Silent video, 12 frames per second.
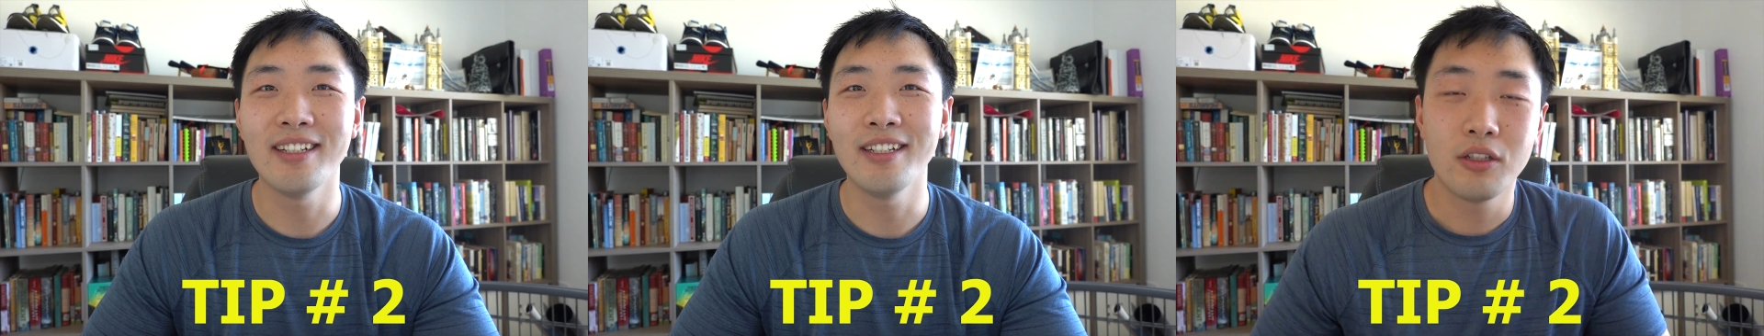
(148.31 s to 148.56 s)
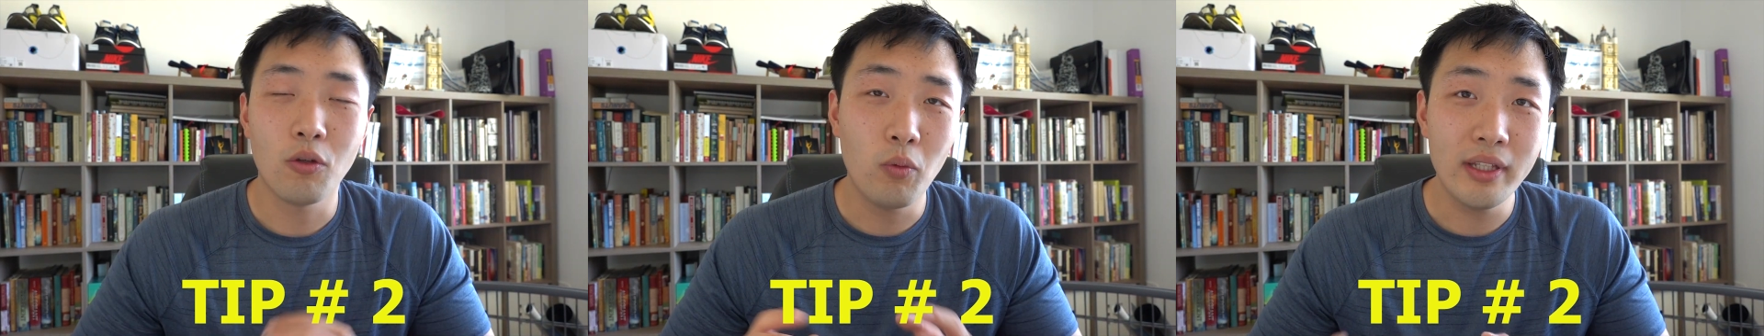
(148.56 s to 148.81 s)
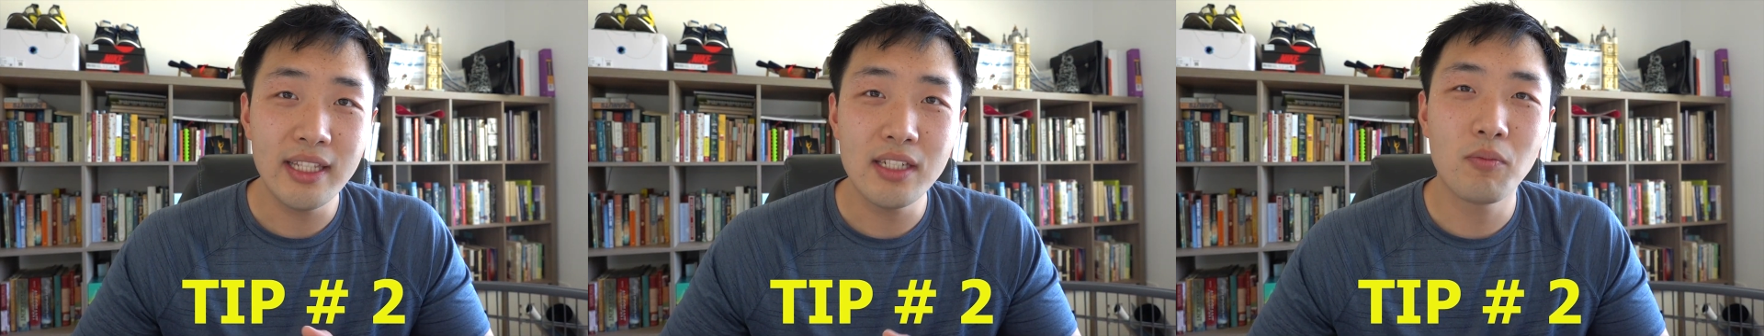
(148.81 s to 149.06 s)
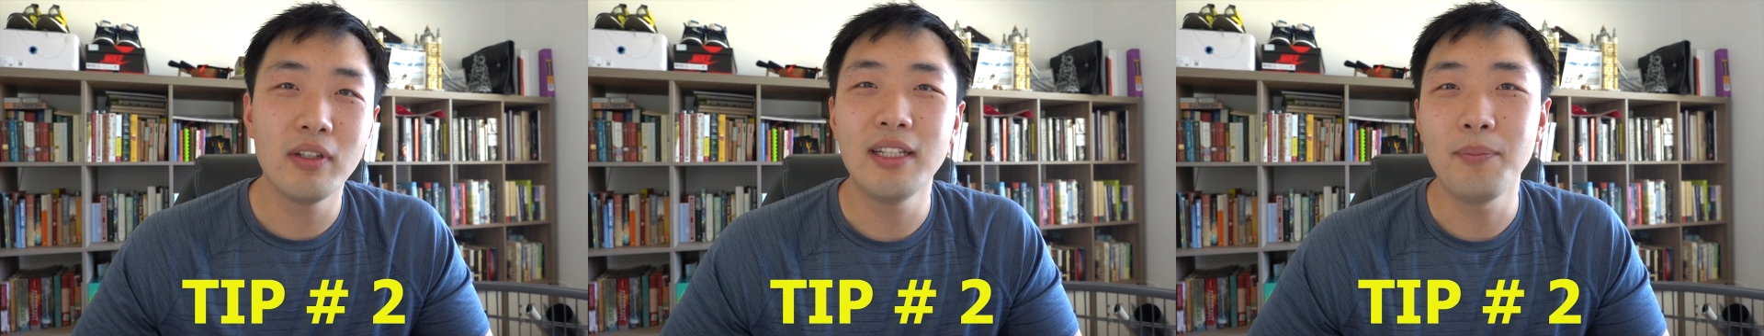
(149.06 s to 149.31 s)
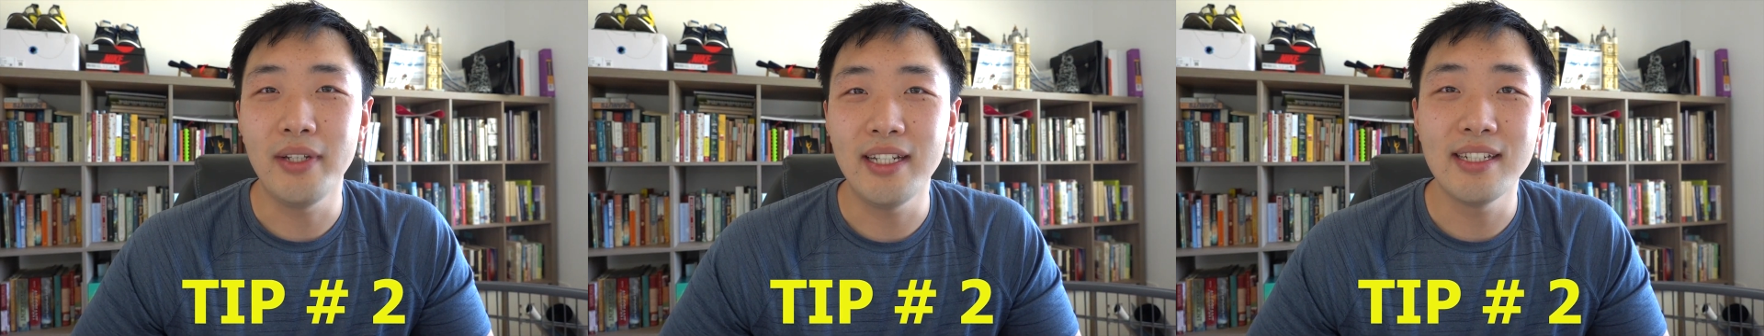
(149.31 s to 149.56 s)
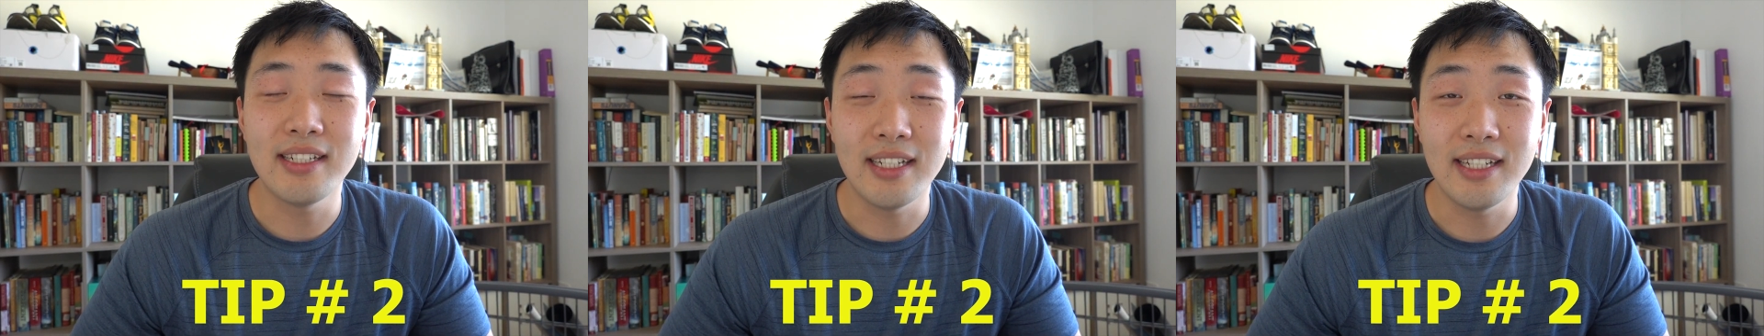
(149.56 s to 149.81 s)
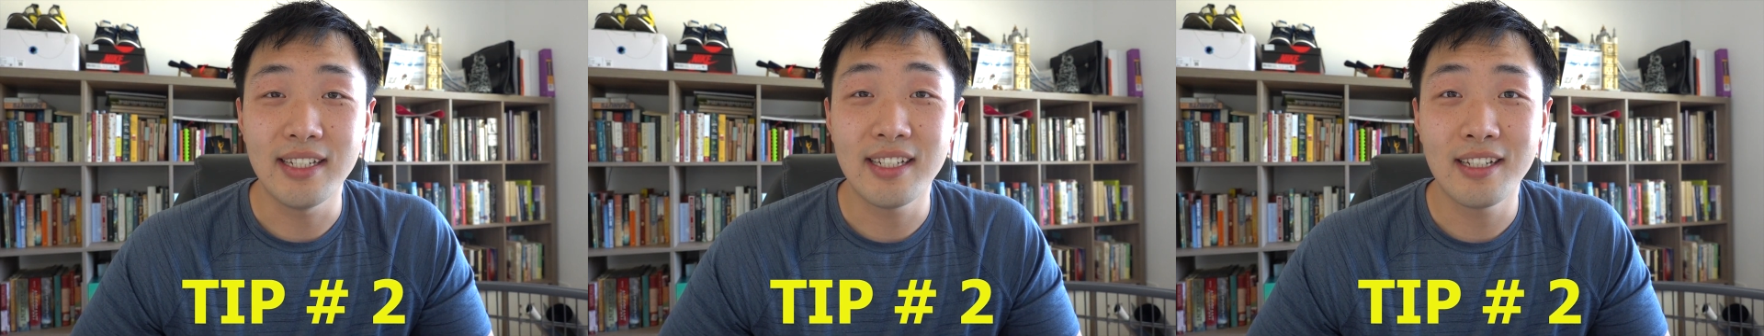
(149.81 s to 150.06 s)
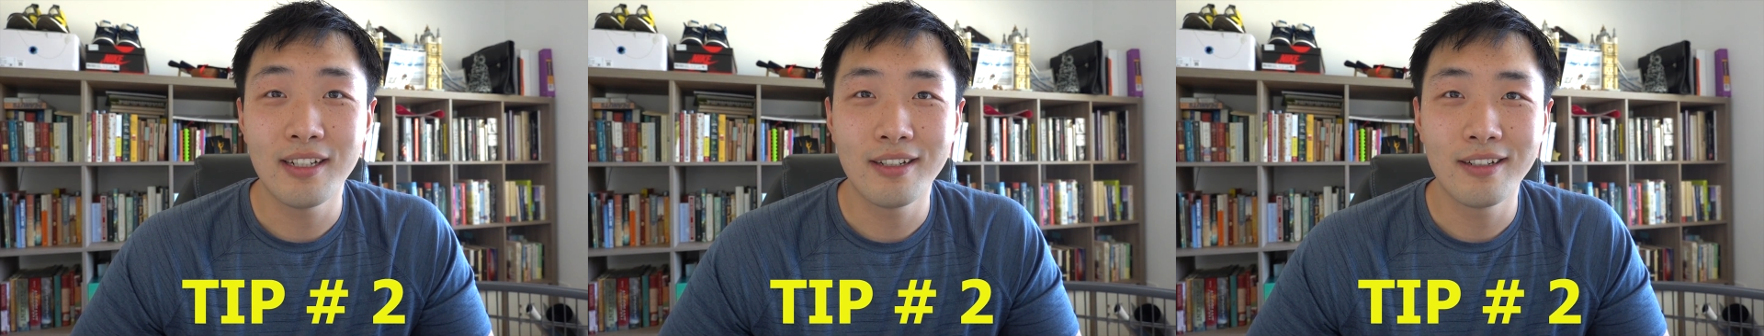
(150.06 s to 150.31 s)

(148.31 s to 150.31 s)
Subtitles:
So what this really means is,